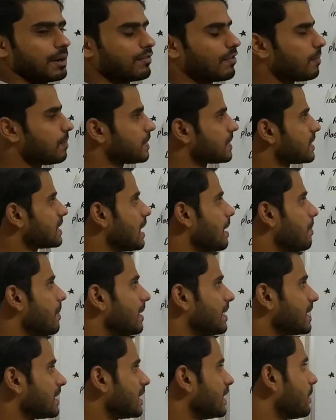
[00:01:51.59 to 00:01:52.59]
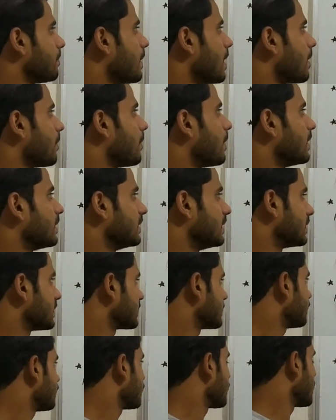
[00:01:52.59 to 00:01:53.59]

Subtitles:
It will be same. It doesn't depend upon this.